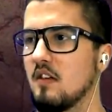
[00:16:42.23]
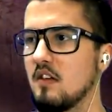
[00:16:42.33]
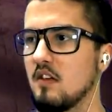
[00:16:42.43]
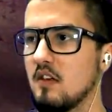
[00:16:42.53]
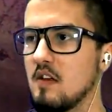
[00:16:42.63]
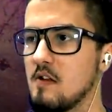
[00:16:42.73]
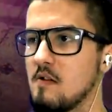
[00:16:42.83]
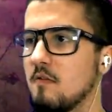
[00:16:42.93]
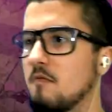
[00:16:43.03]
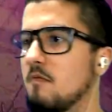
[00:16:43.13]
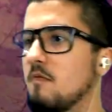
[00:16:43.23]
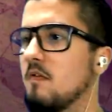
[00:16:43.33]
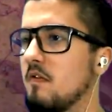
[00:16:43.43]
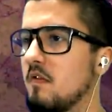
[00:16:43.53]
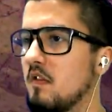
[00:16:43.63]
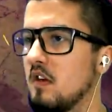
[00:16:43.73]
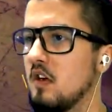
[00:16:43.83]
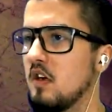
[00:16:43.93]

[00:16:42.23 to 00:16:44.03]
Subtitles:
[no speech]